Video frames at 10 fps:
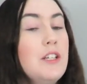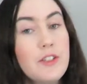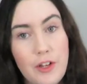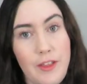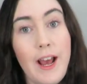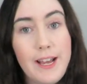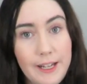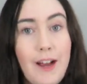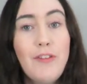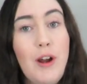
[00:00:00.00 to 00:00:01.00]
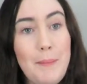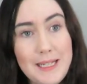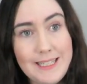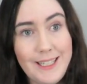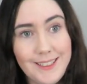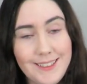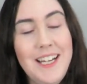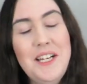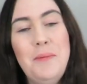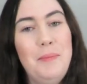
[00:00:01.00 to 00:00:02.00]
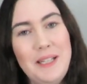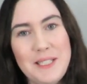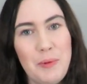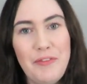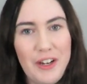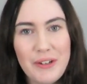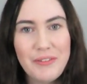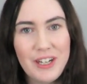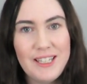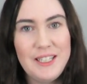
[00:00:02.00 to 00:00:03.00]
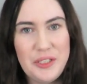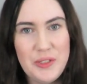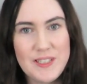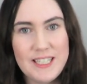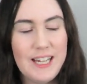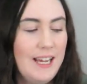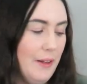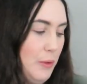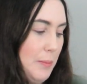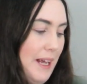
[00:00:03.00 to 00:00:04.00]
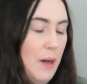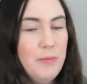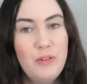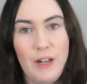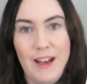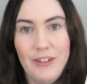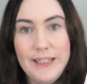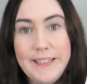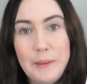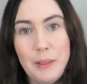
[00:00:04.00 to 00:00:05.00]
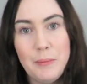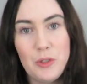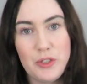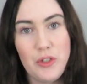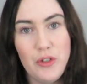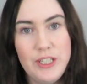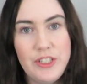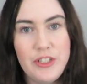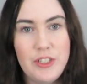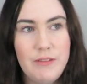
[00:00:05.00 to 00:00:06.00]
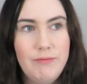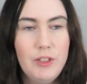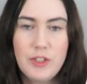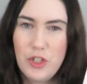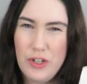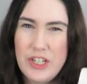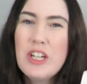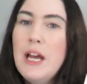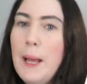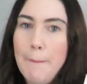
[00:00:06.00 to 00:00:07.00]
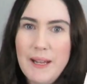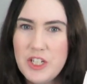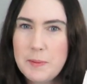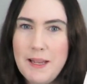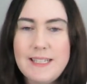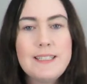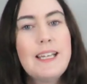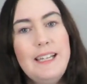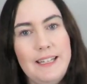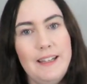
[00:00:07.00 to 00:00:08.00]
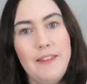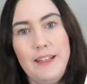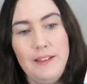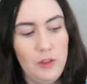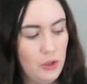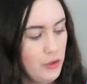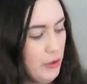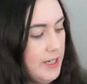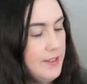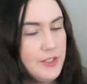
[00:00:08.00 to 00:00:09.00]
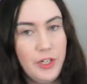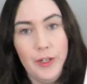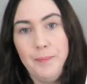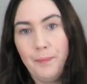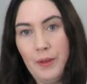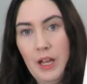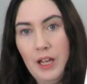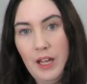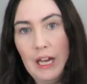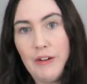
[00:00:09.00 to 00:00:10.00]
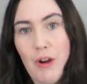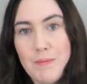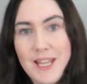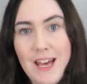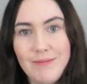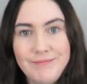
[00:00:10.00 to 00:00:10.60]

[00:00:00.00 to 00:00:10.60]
so that I can cover up my sink because we very rarely use it, and it would be helpful to have a little bit more bench space in the laundry. So I grabbed that.